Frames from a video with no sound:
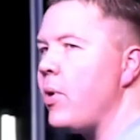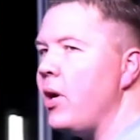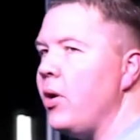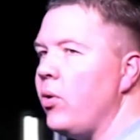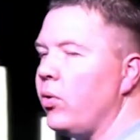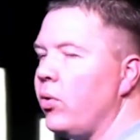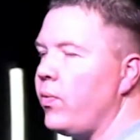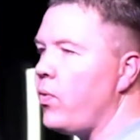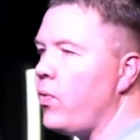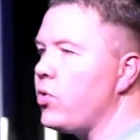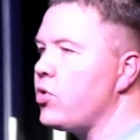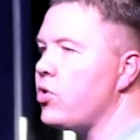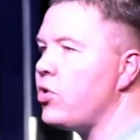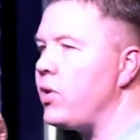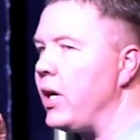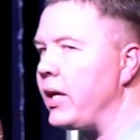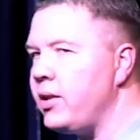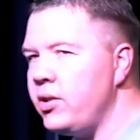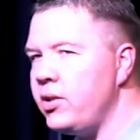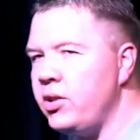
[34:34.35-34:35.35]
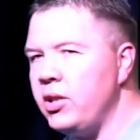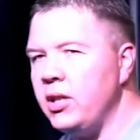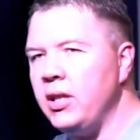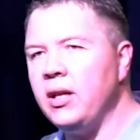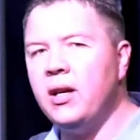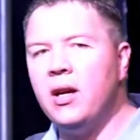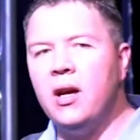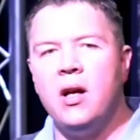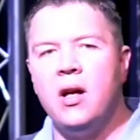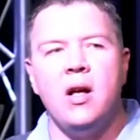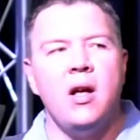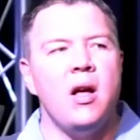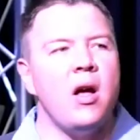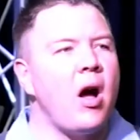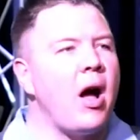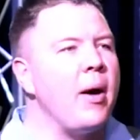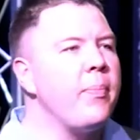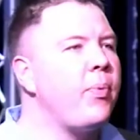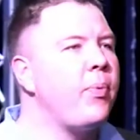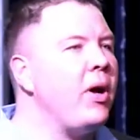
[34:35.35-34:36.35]
I pray, Lord, for strategy.
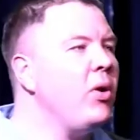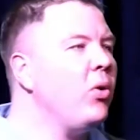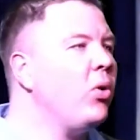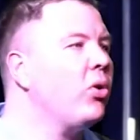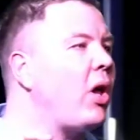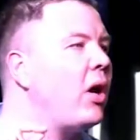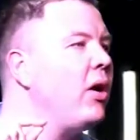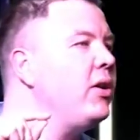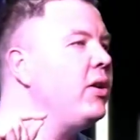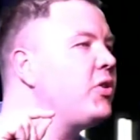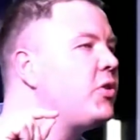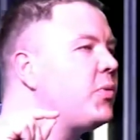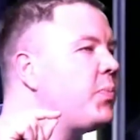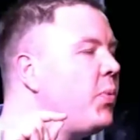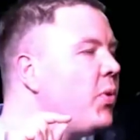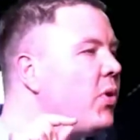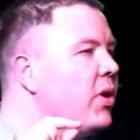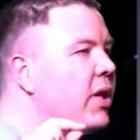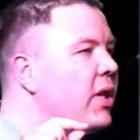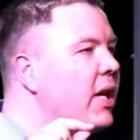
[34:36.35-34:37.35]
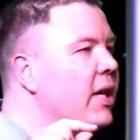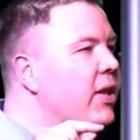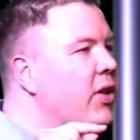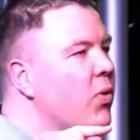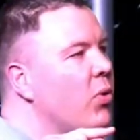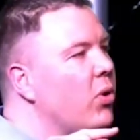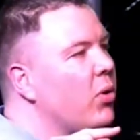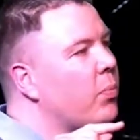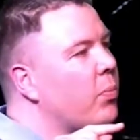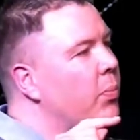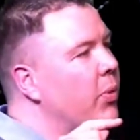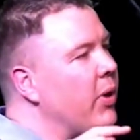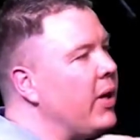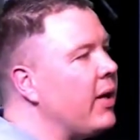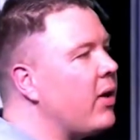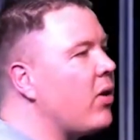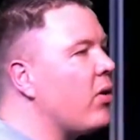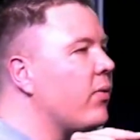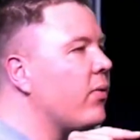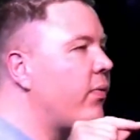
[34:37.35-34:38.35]
I pray, Lord, Holy Spirit, that You will
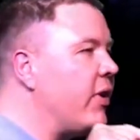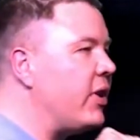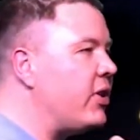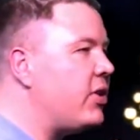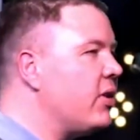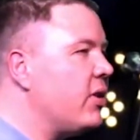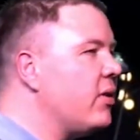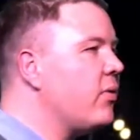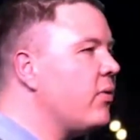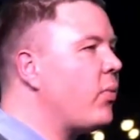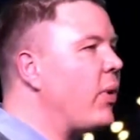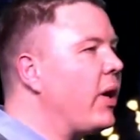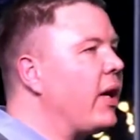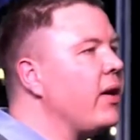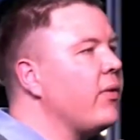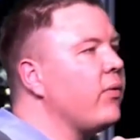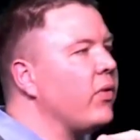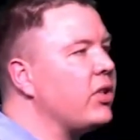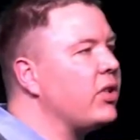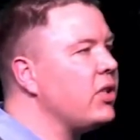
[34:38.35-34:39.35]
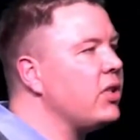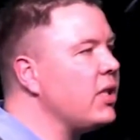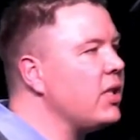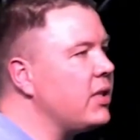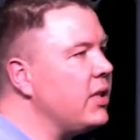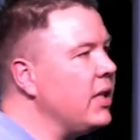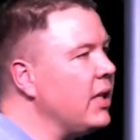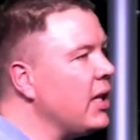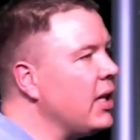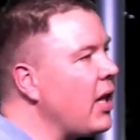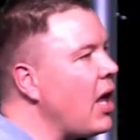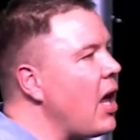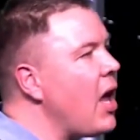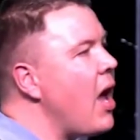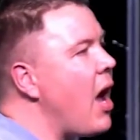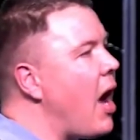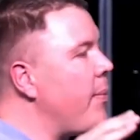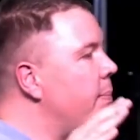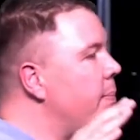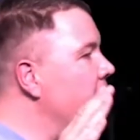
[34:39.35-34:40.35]
bring conviction where conviction is
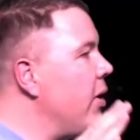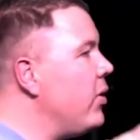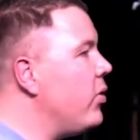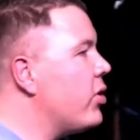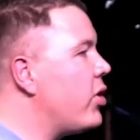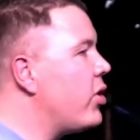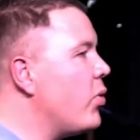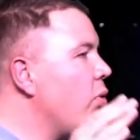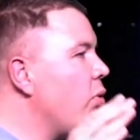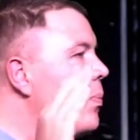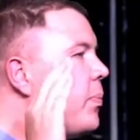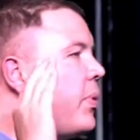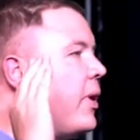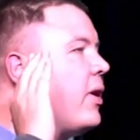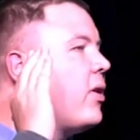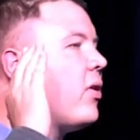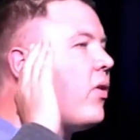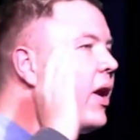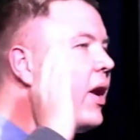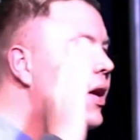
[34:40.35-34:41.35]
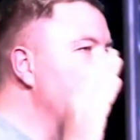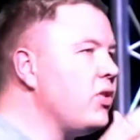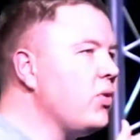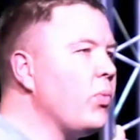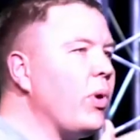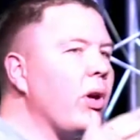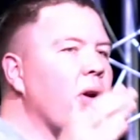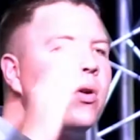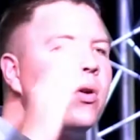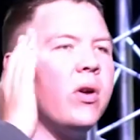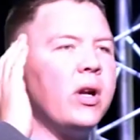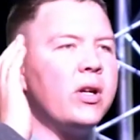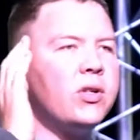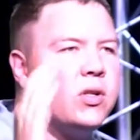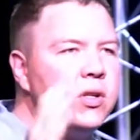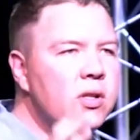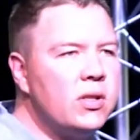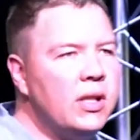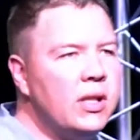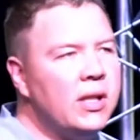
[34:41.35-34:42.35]
needed. I pray, Lord, You will bring correction where
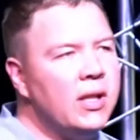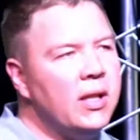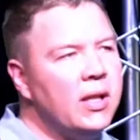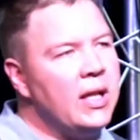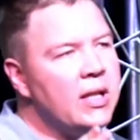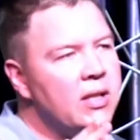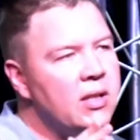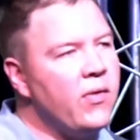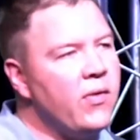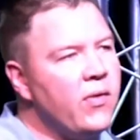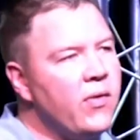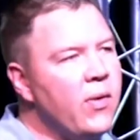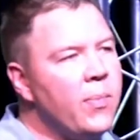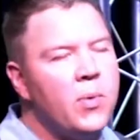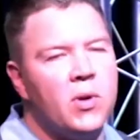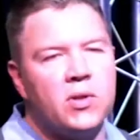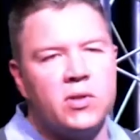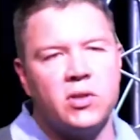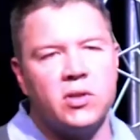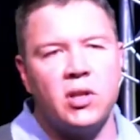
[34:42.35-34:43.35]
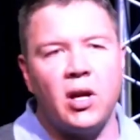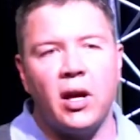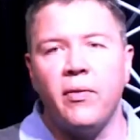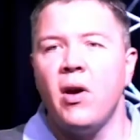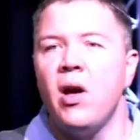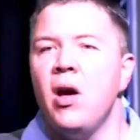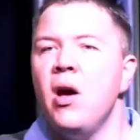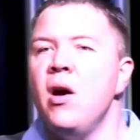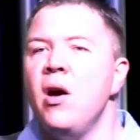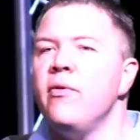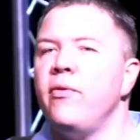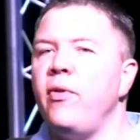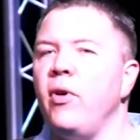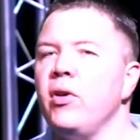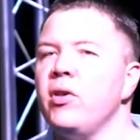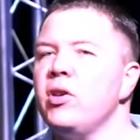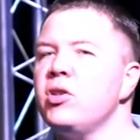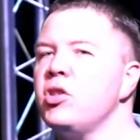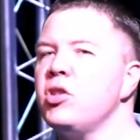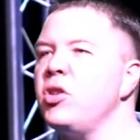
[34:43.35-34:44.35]
correction is needed in each and every person's life.
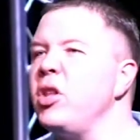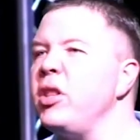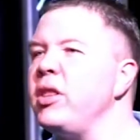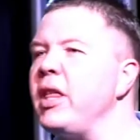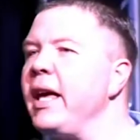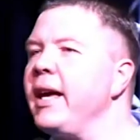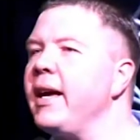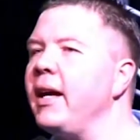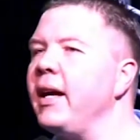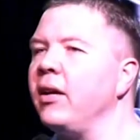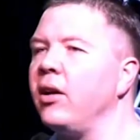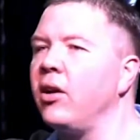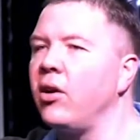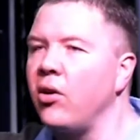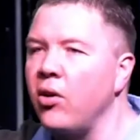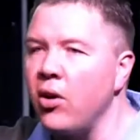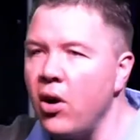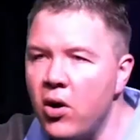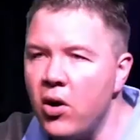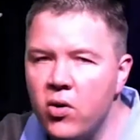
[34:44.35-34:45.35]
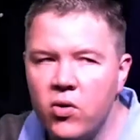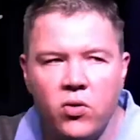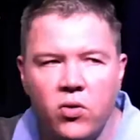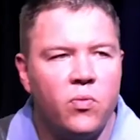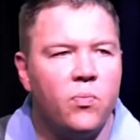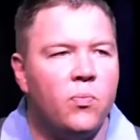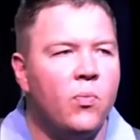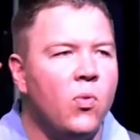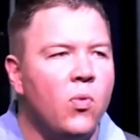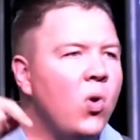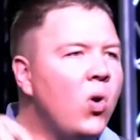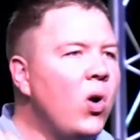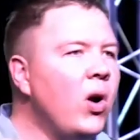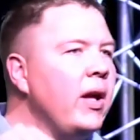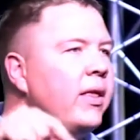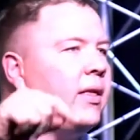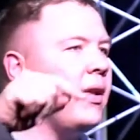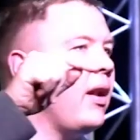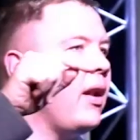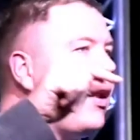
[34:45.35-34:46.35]
Father, so that they can grow
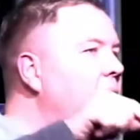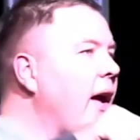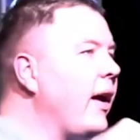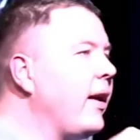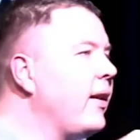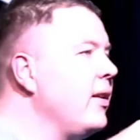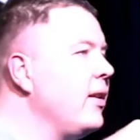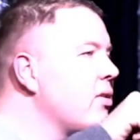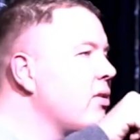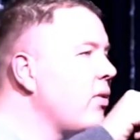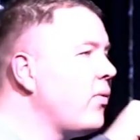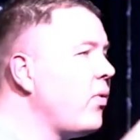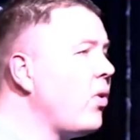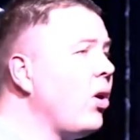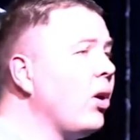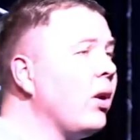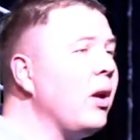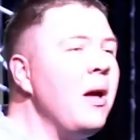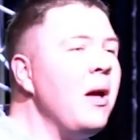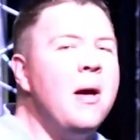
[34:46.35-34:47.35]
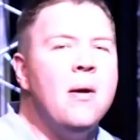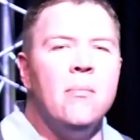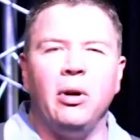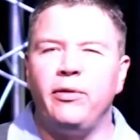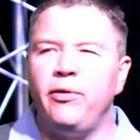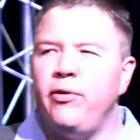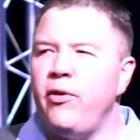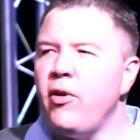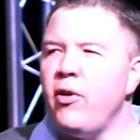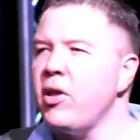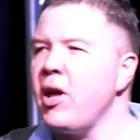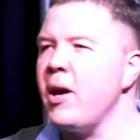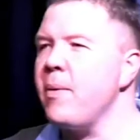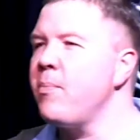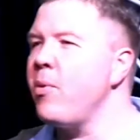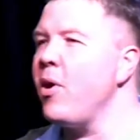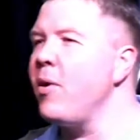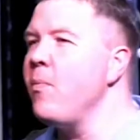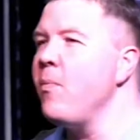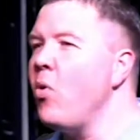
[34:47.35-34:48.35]
more in the likeness of God. But Father,
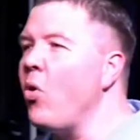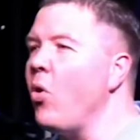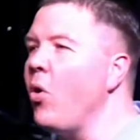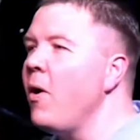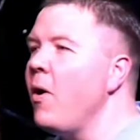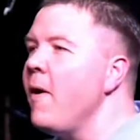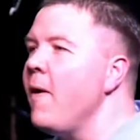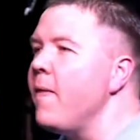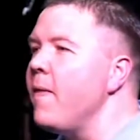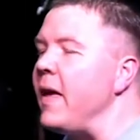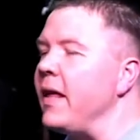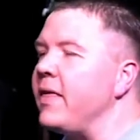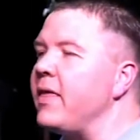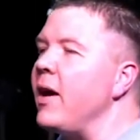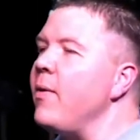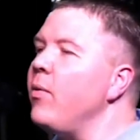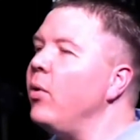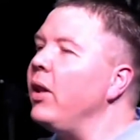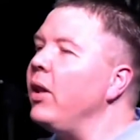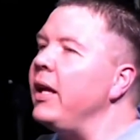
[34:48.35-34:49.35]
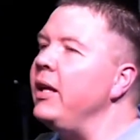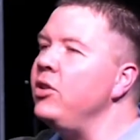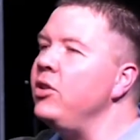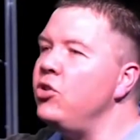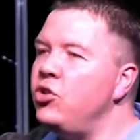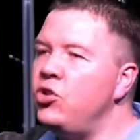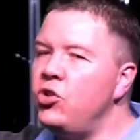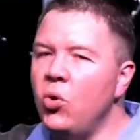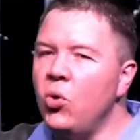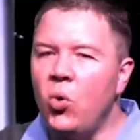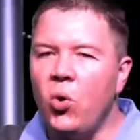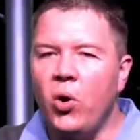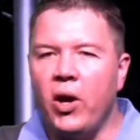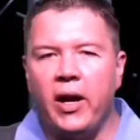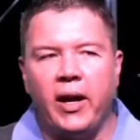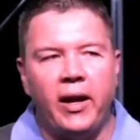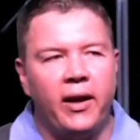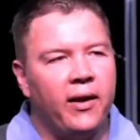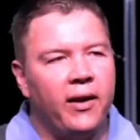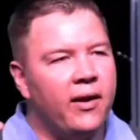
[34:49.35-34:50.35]
I pray more that they will
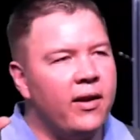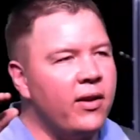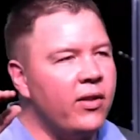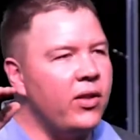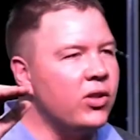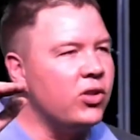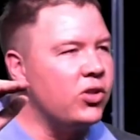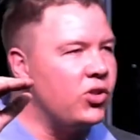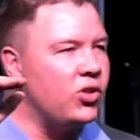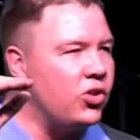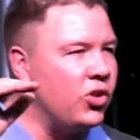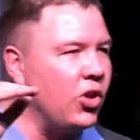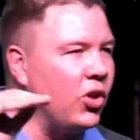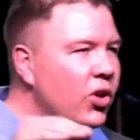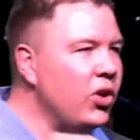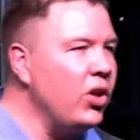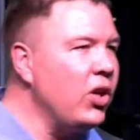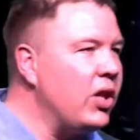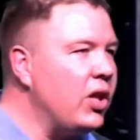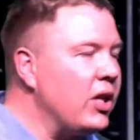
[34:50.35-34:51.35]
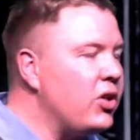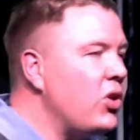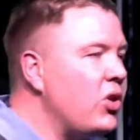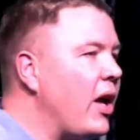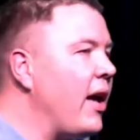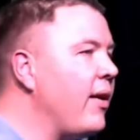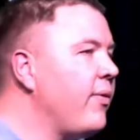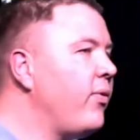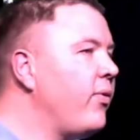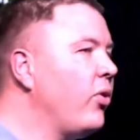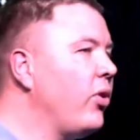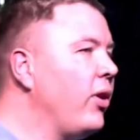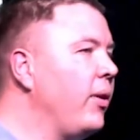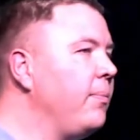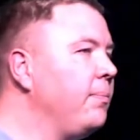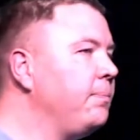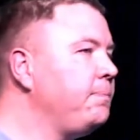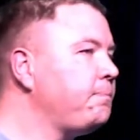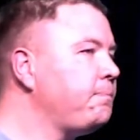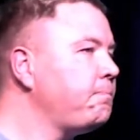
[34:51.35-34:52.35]
enjoy this journey that You have for
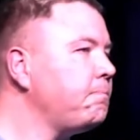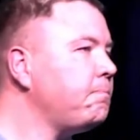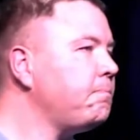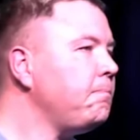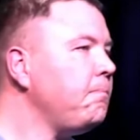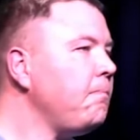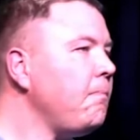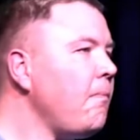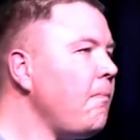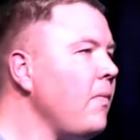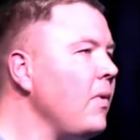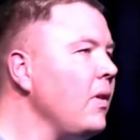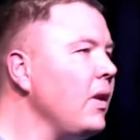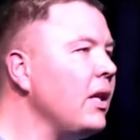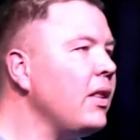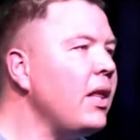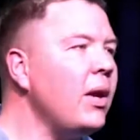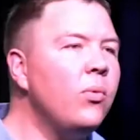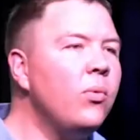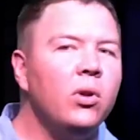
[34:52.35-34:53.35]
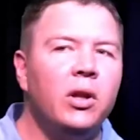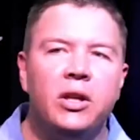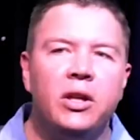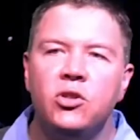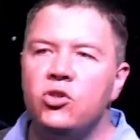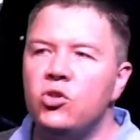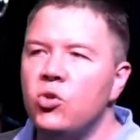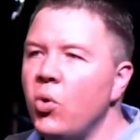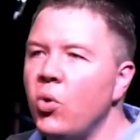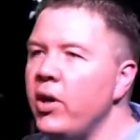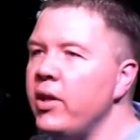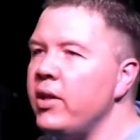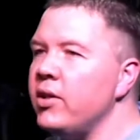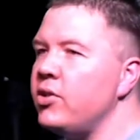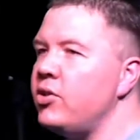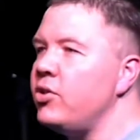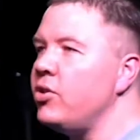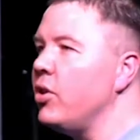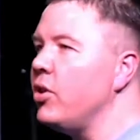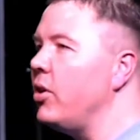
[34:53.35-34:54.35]
them. That they will enjoy
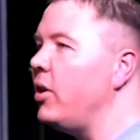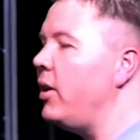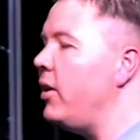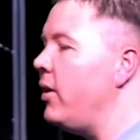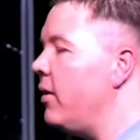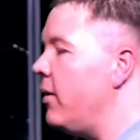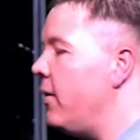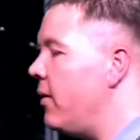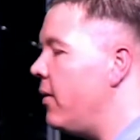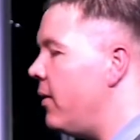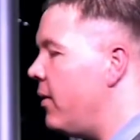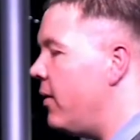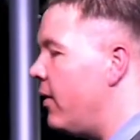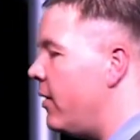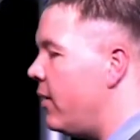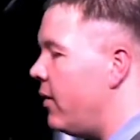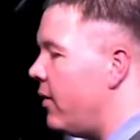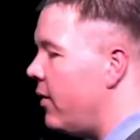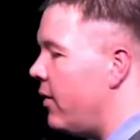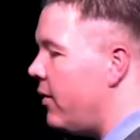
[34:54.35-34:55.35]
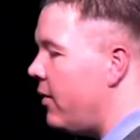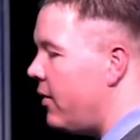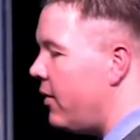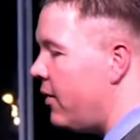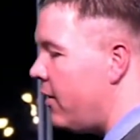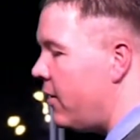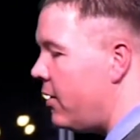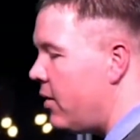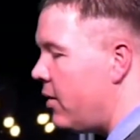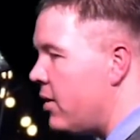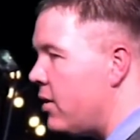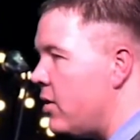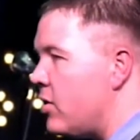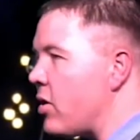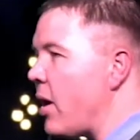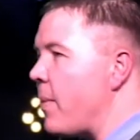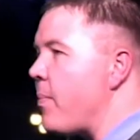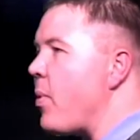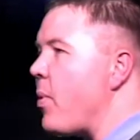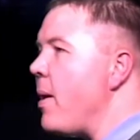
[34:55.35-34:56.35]
this journey.
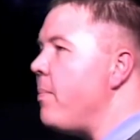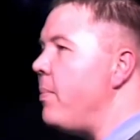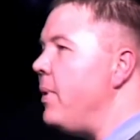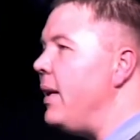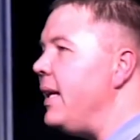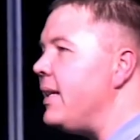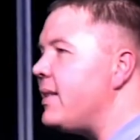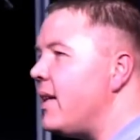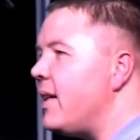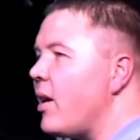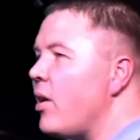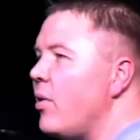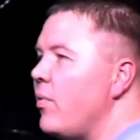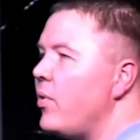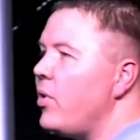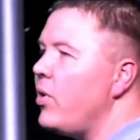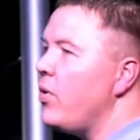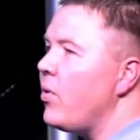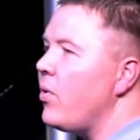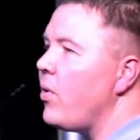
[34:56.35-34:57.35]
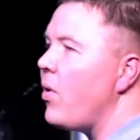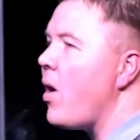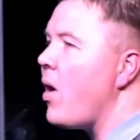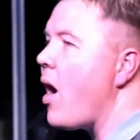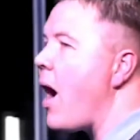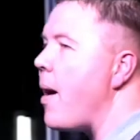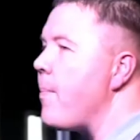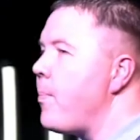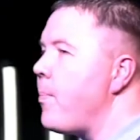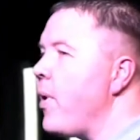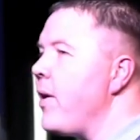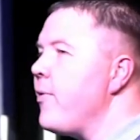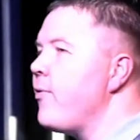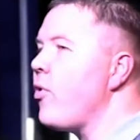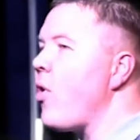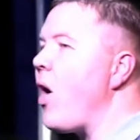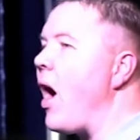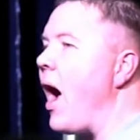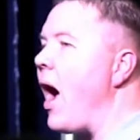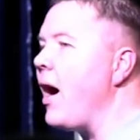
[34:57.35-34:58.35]
So I pray blessing over you. I
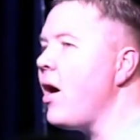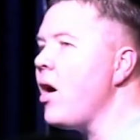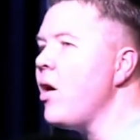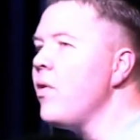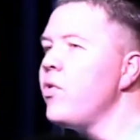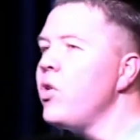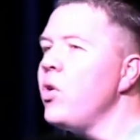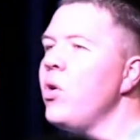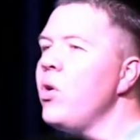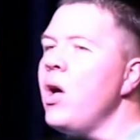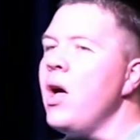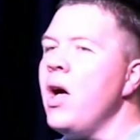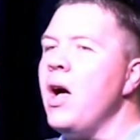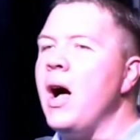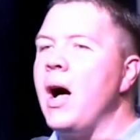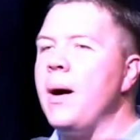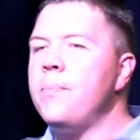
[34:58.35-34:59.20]
pray for a hunger over you.